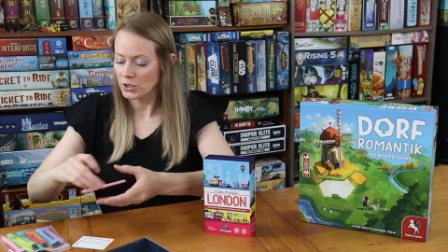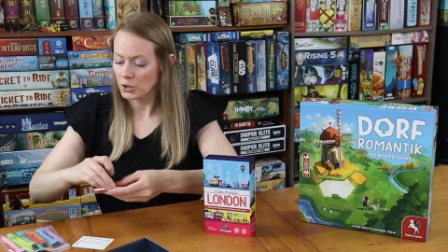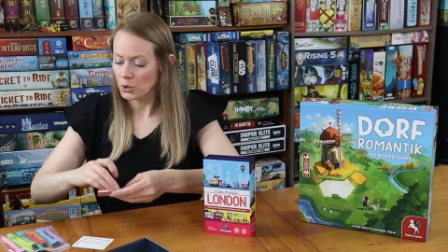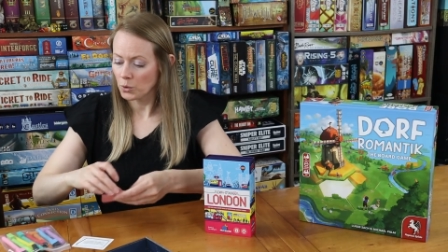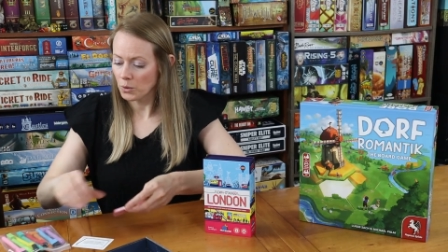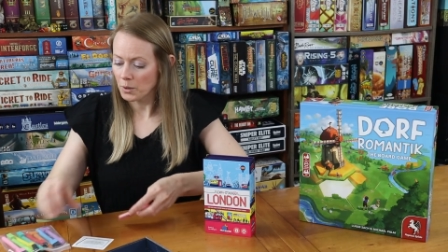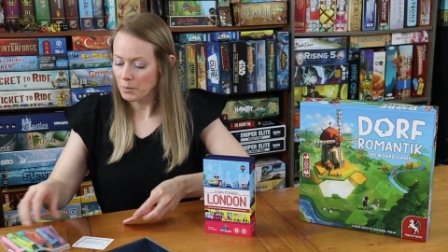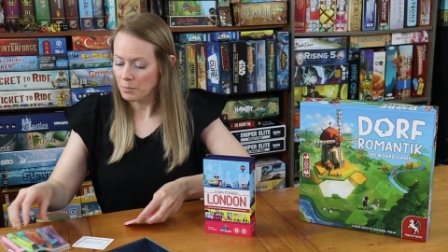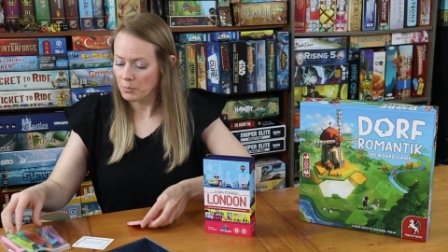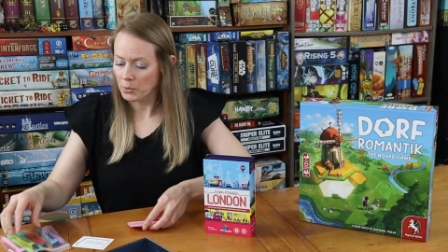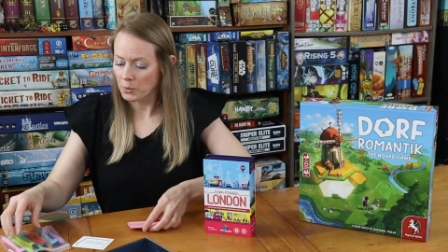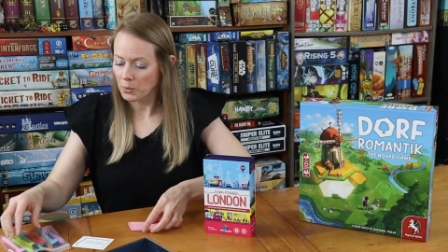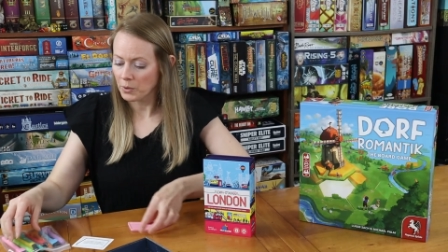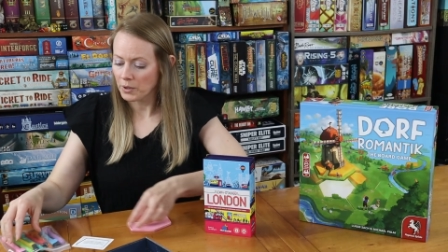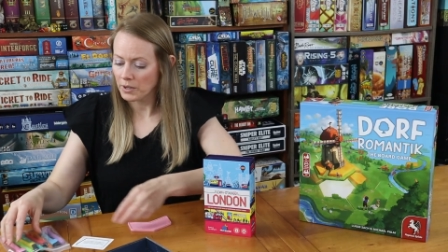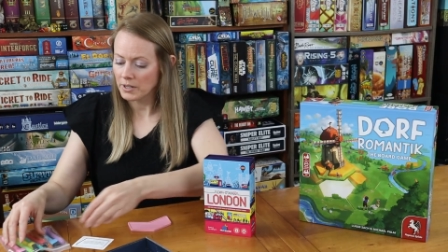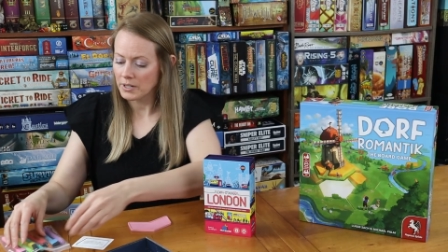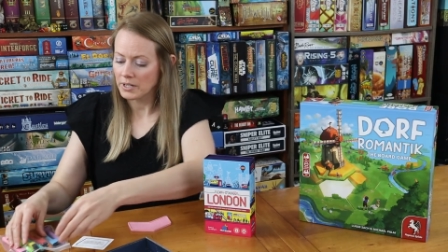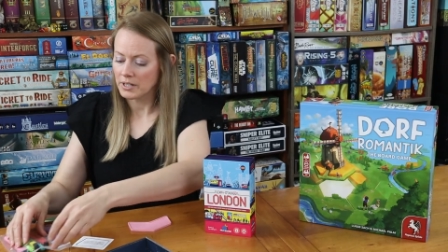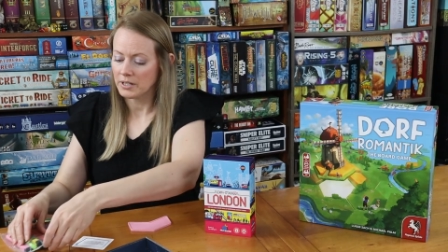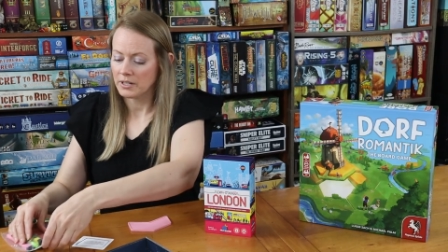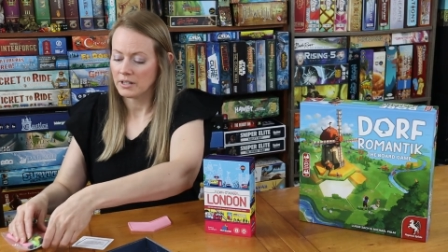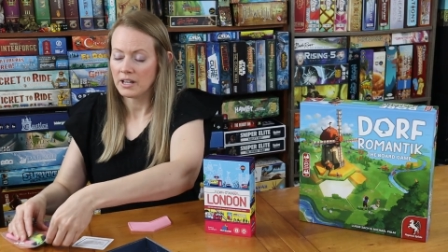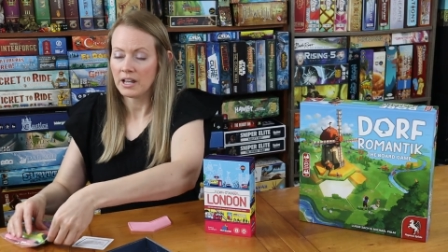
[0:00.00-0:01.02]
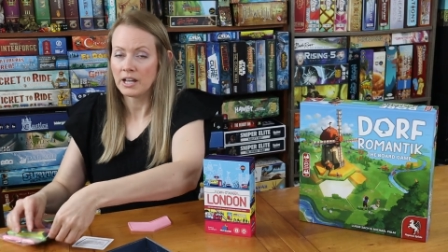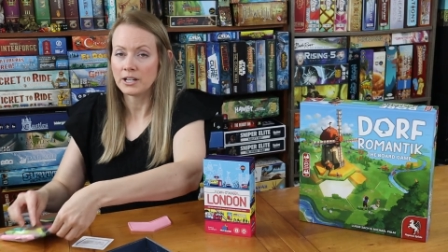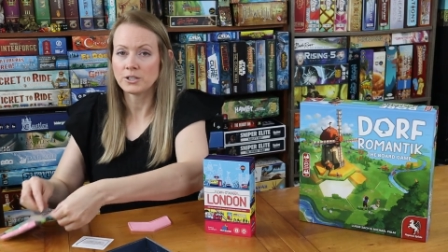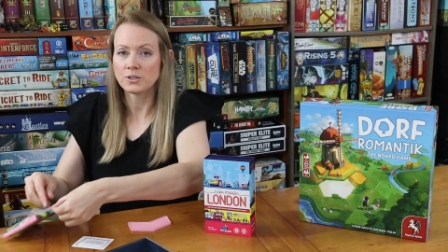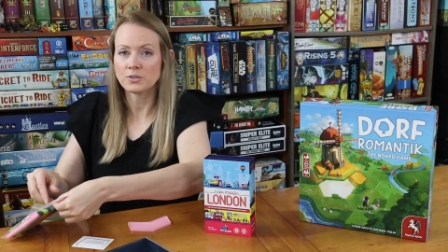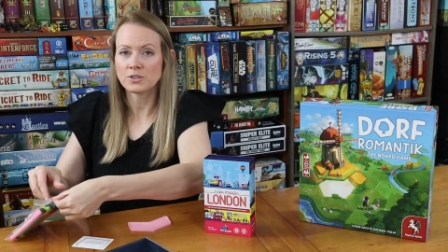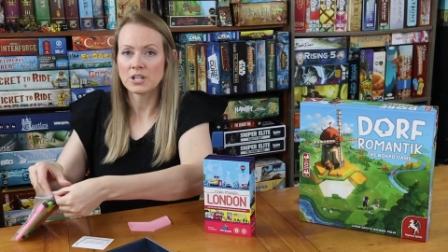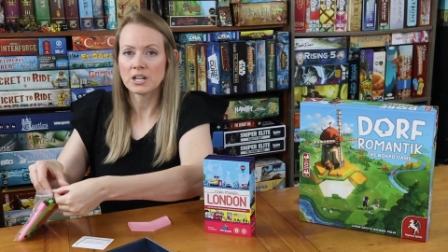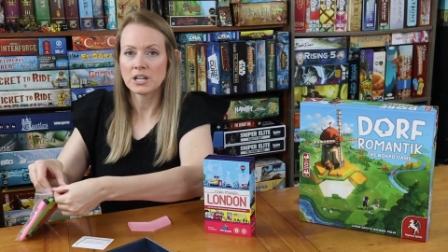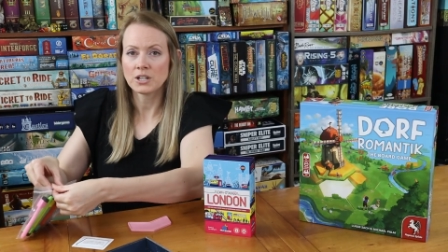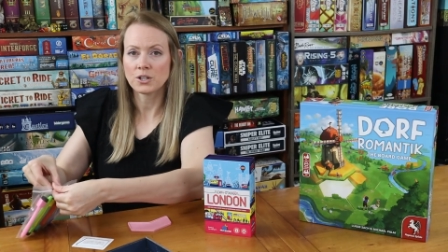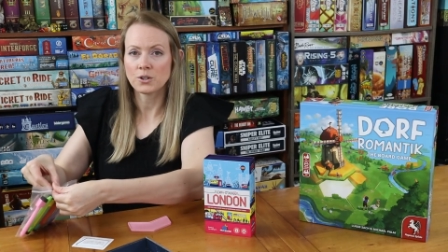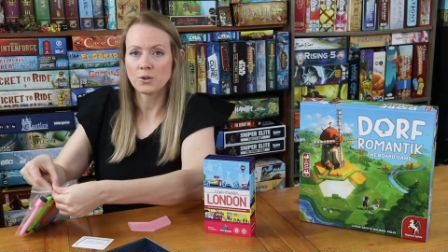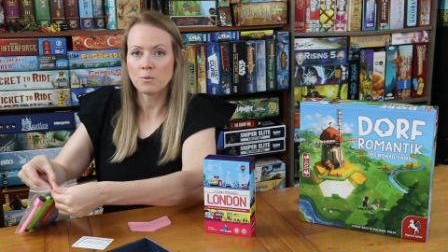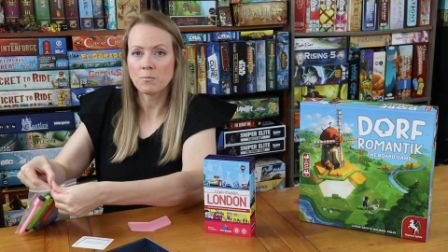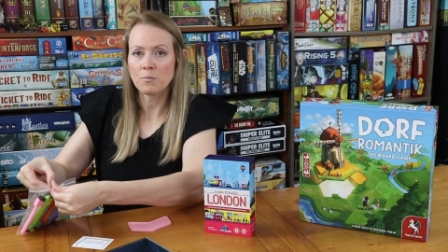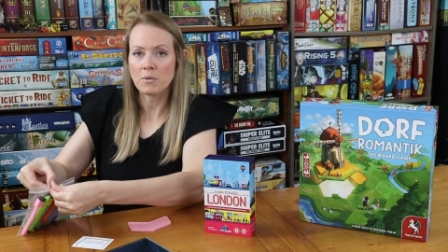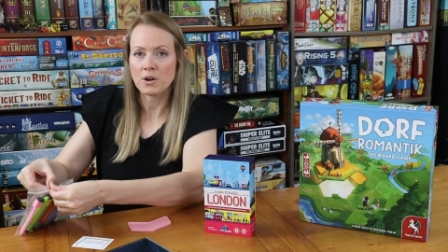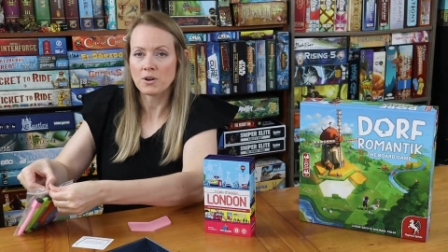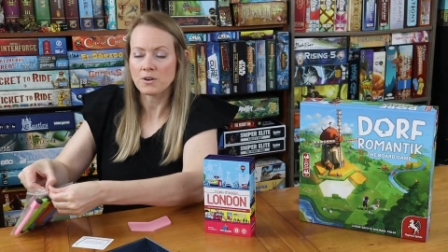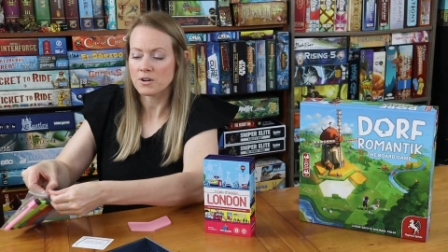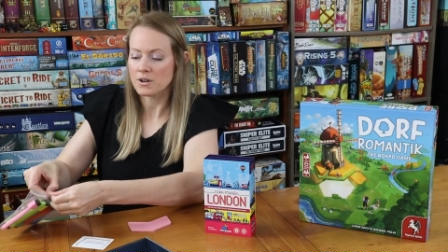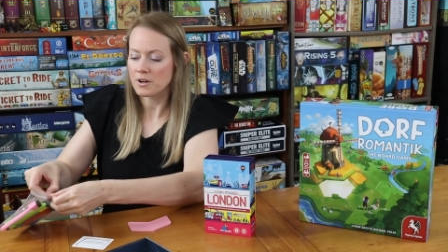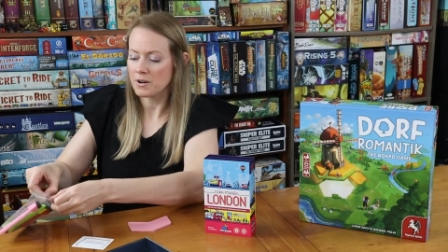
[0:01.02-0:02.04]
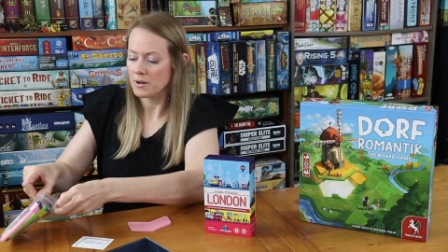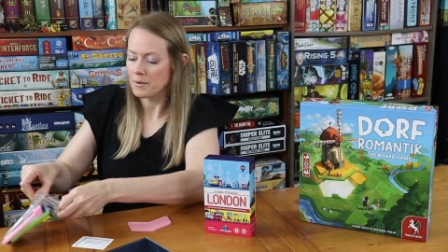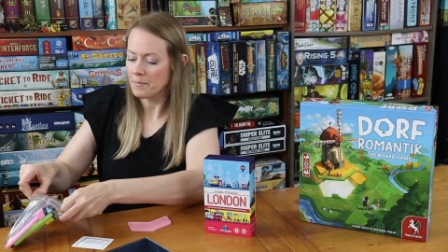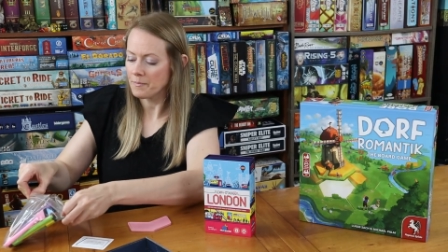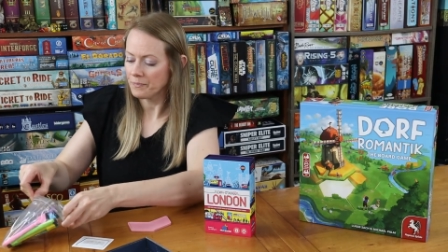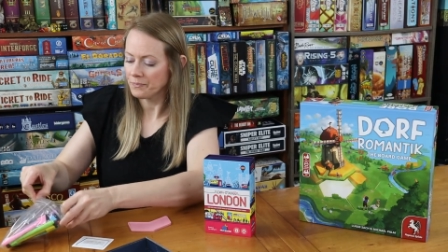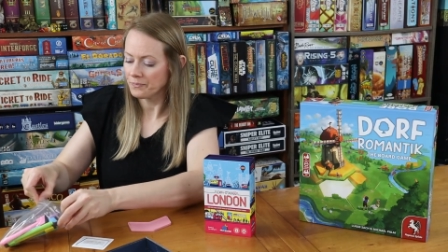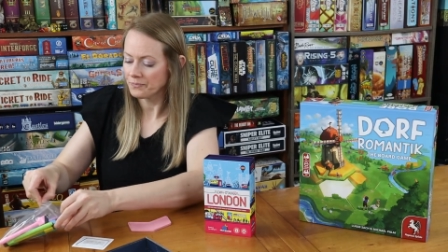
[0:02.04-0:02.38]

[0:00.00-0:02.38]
your board and you take your marker.